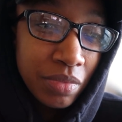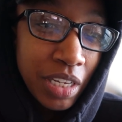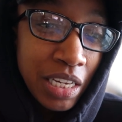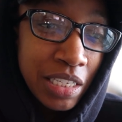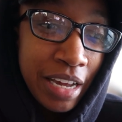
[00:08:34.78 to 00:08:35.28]

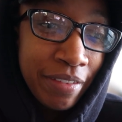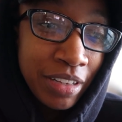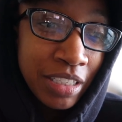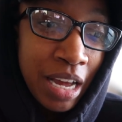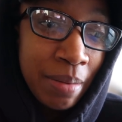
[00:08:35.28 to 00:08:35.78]
He is having
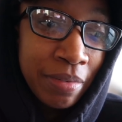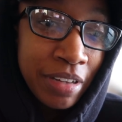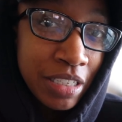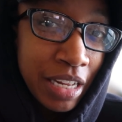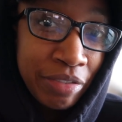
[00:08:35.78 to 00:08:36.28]
the time of
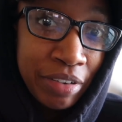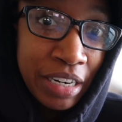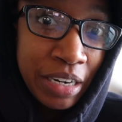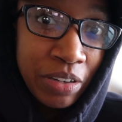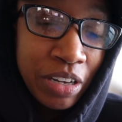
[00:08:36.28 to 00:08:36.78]
his life right
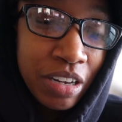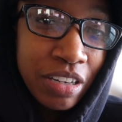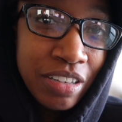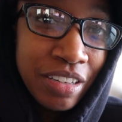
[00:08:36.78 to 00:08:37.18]
now, y'all.